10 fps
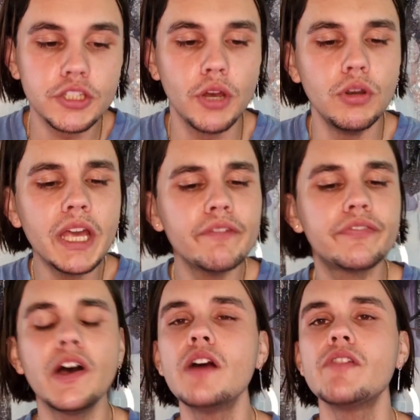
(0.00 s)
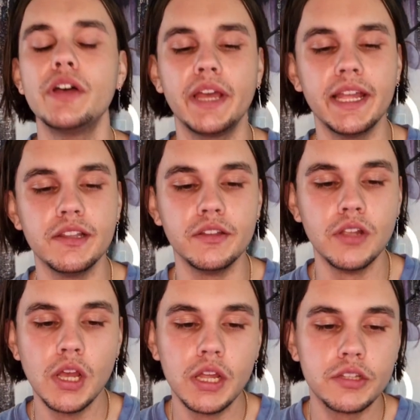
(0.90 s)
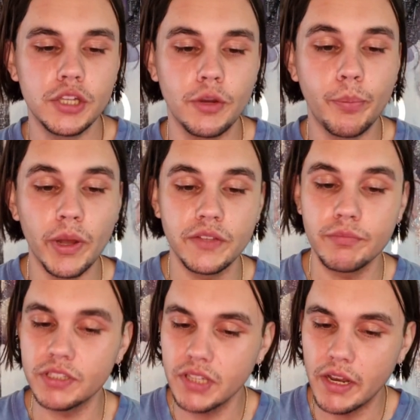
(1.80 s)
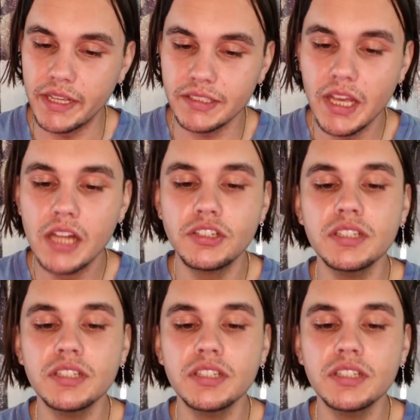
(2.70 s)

So looking further into the points from the studies,